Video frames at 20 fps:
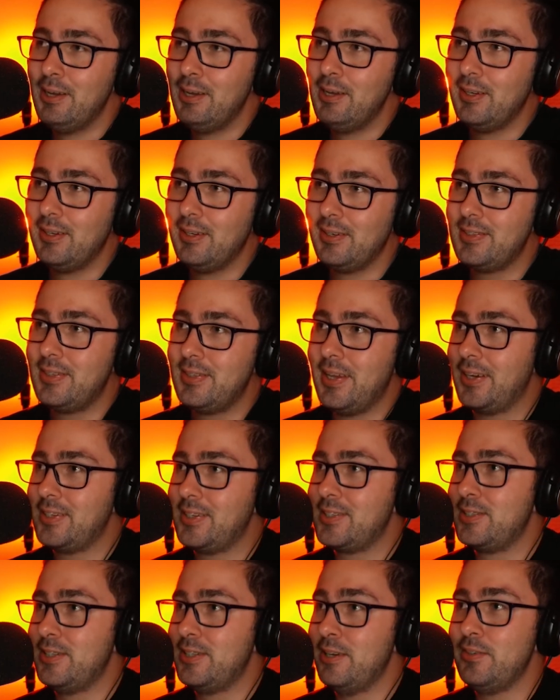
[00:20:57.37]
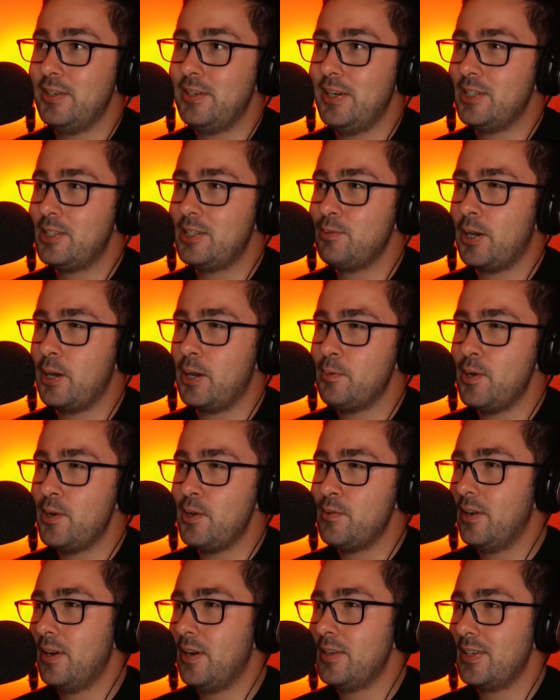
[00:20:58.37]
It takes 7 years to become an
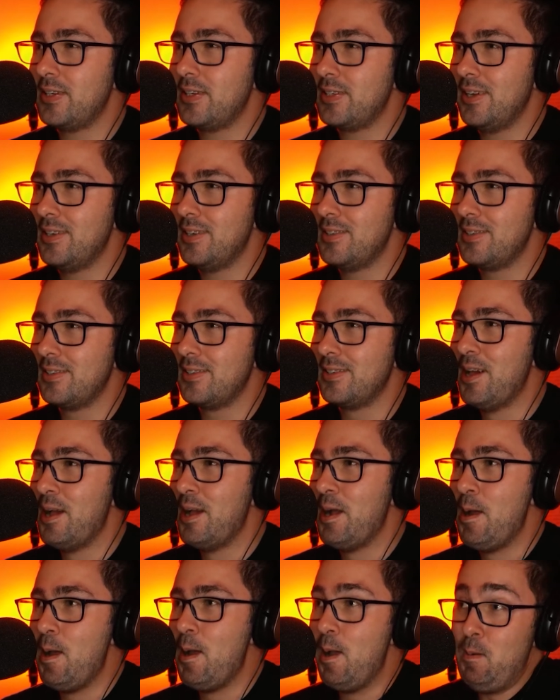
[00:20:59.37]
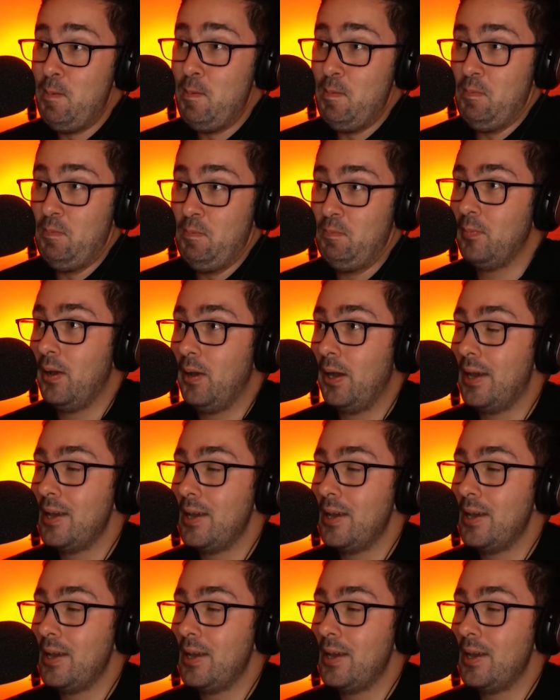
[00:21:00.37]
overnight success. I guess.